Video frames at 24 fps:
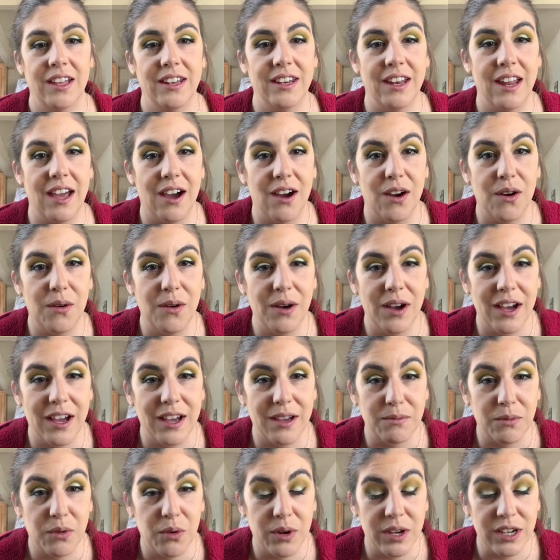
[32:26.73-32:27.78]
Now
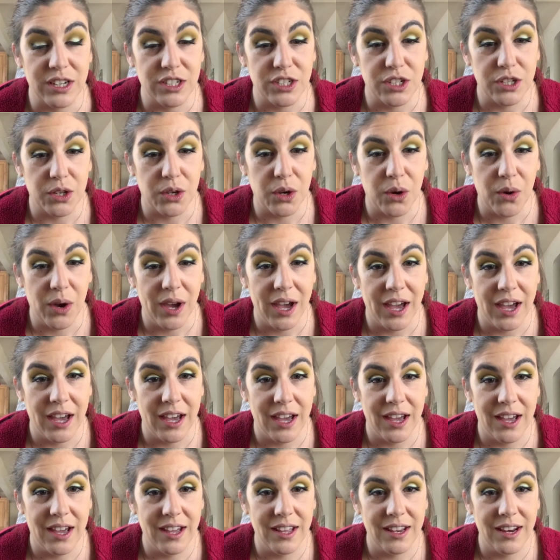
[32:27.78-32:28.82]
I'm going to go
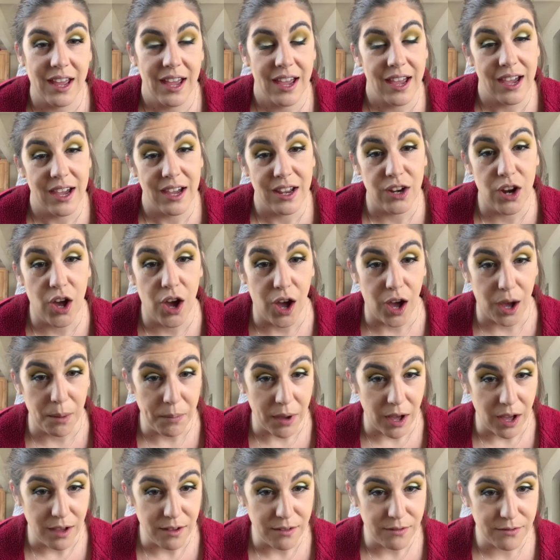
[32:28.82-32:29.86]
ahead and hop
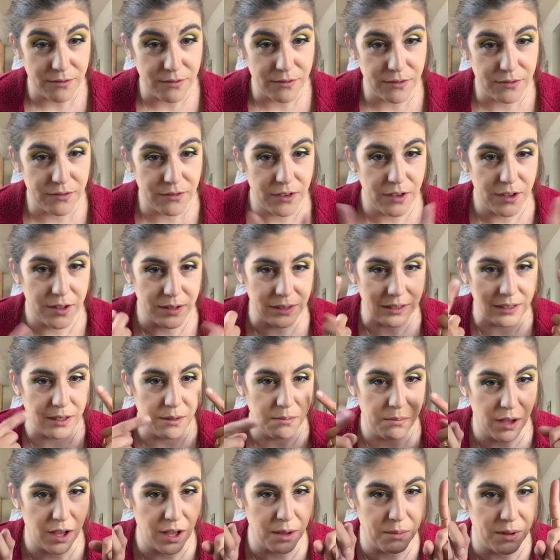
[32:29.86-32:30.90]
off,
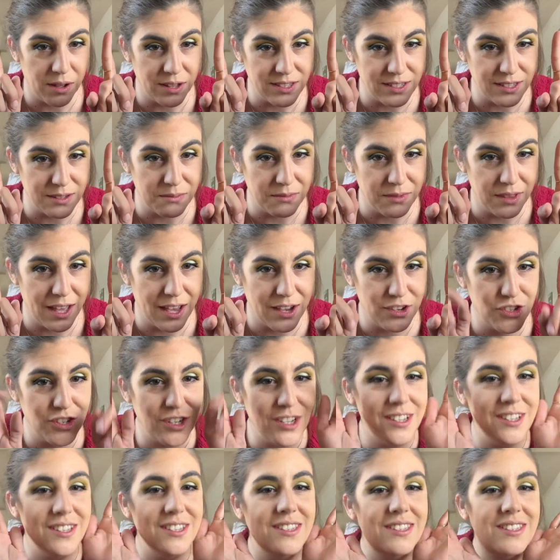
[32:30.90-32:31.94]
pop on some
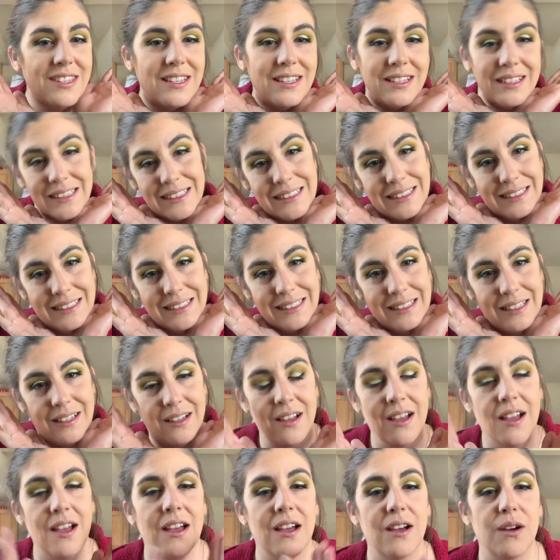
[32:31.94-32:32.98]
lashes.
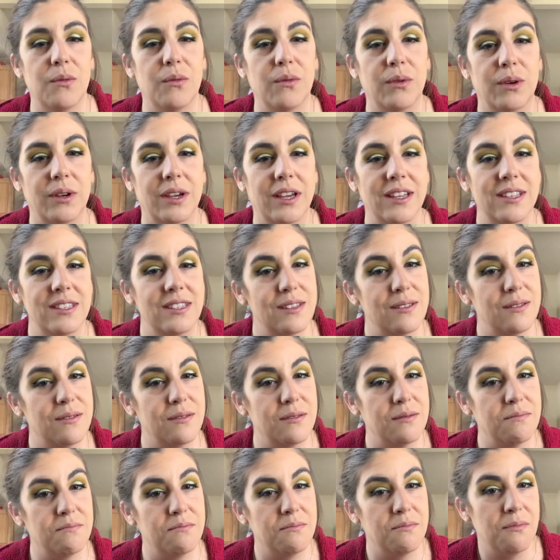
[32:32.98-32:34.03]
We'll get
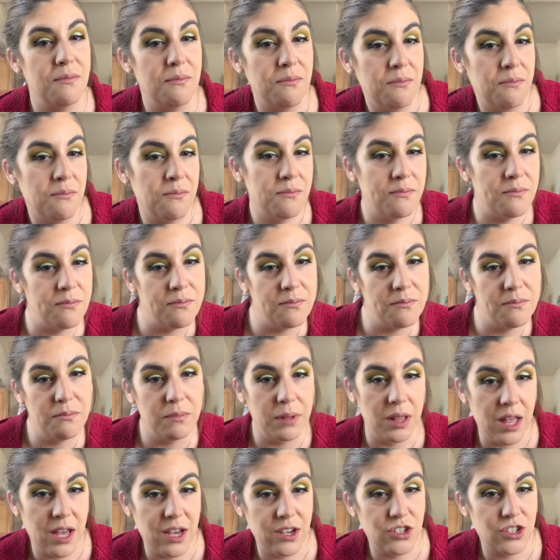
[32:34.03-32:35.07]
some
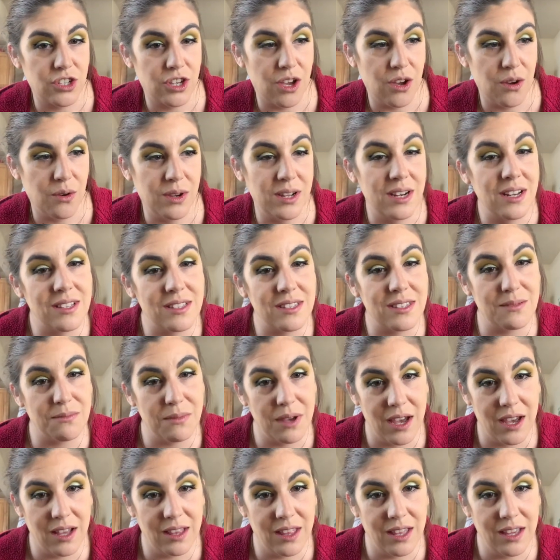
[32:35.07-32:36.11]
blush going and some
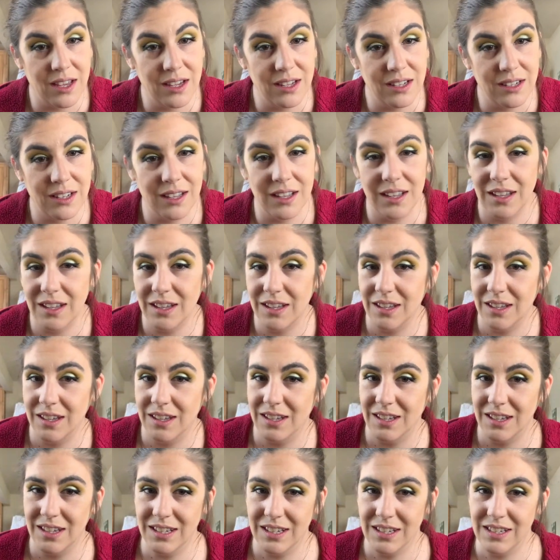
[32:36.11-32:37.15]
highlight,
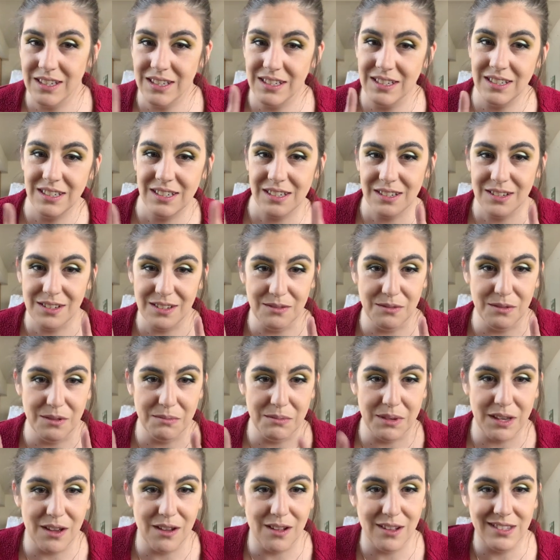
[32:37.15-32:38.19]
and we'll
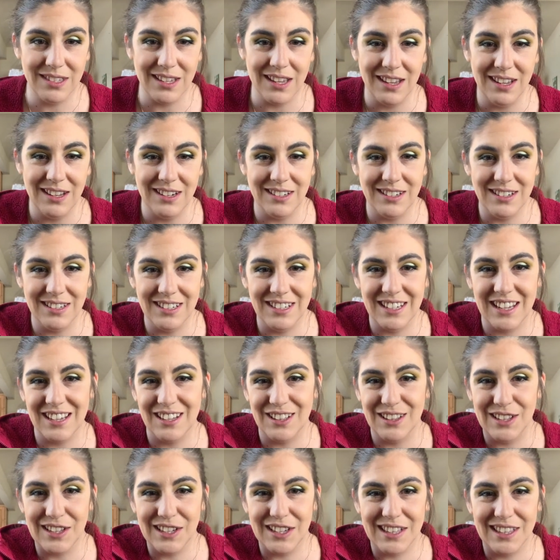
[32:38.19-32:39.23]
be all done.
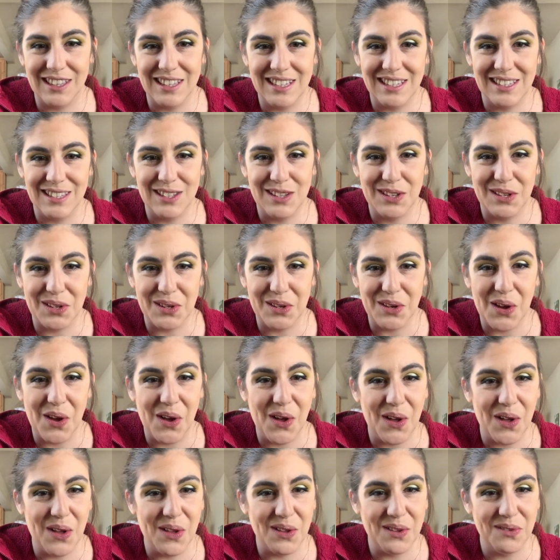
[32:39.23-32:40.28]
Take a look at this look,
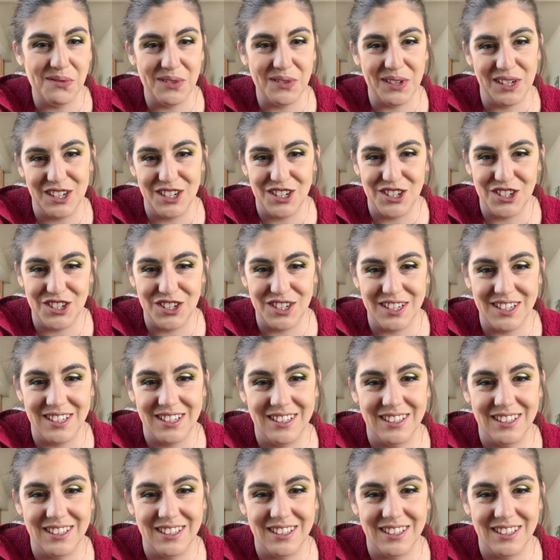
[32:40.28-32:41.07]
all finished.